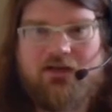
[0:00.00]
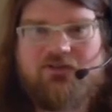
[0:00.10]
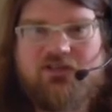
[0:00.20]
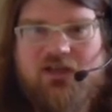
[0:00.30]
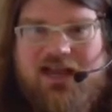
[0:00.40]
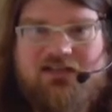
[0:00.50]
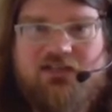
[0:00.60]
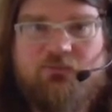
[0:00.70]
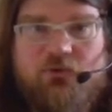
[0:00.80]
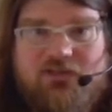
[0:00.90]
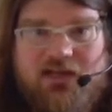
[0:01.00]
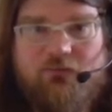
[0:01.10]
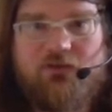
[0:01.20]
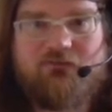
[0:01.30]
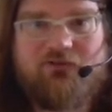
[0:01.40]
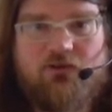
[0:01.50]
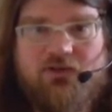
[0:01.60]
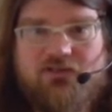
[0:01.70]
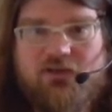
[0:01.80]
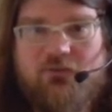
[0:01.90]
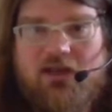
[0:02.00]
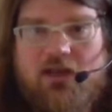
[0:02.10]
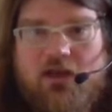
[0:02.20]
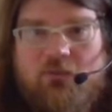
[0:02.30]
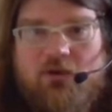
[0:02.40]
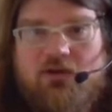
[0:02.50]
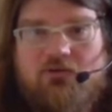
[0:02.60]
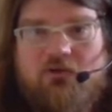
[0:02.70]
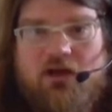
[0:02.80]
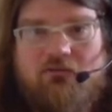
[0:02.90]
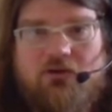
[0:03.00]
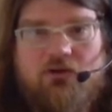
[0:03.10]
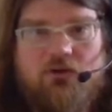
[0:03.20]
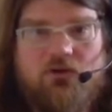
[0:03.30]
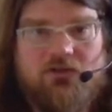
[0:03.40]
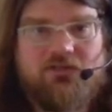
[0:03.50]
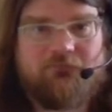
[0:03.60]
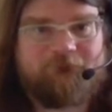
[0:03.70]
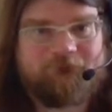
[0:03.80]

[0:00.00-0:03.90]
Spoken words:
Now, just to point out with the recording. So when you record,